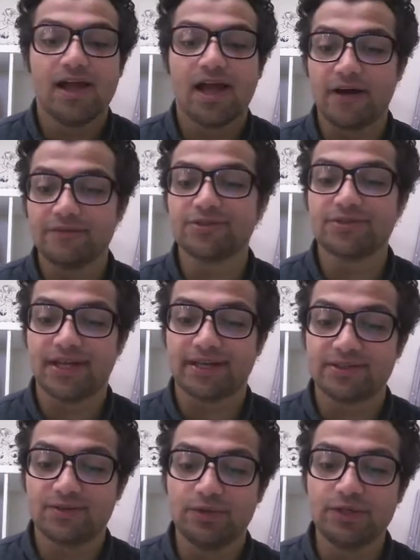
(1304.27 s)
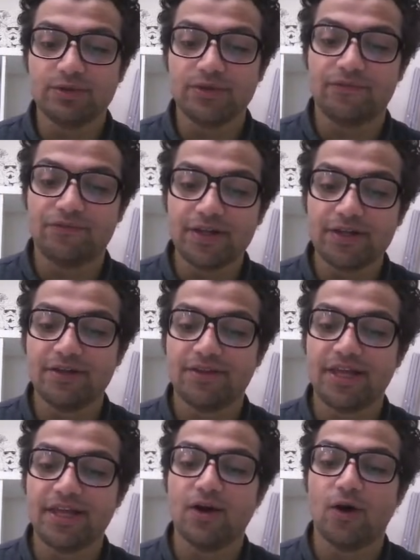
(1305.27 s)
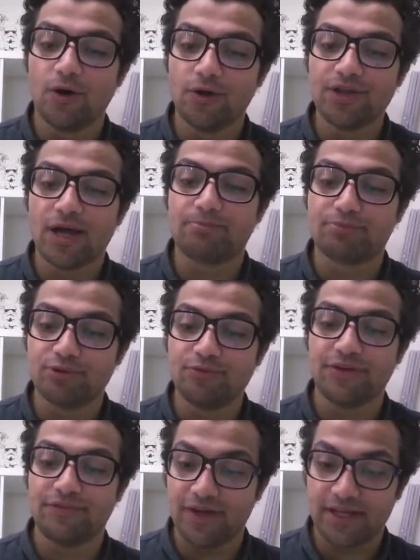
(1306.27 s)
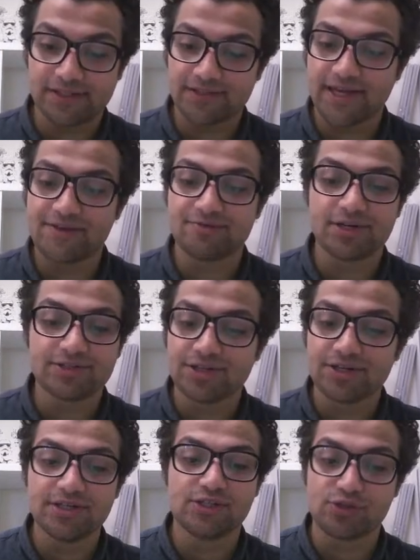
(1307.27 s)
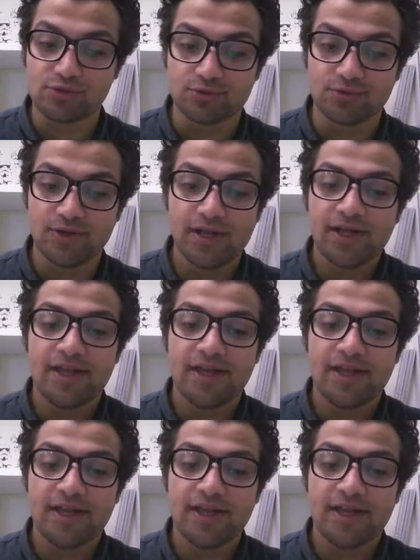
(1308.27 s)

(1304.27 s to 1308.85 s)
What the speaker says: After that, we will fill the onApprove event and return true.